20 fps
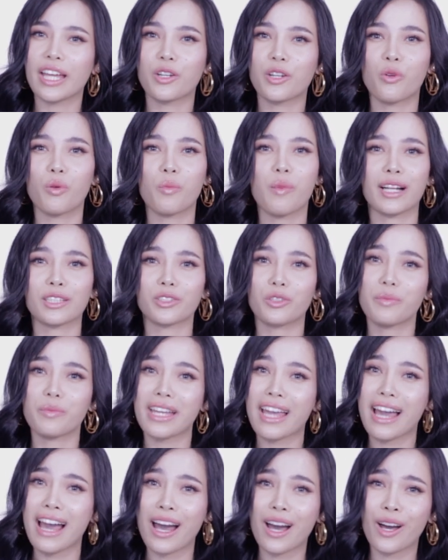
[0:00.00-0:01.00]
I go back to
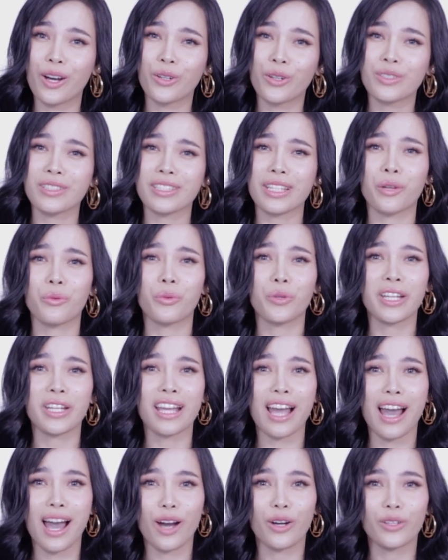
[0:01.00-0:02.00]
my house. I
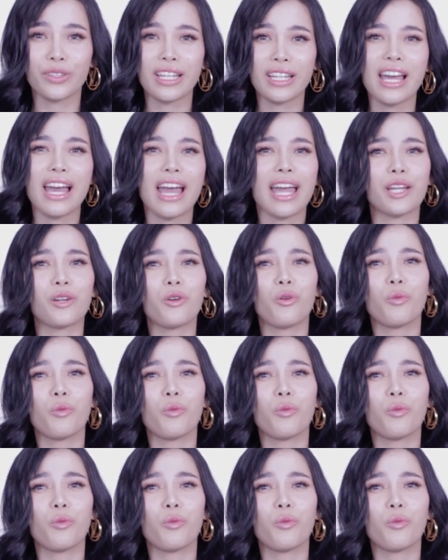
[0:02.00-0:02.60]
work out. I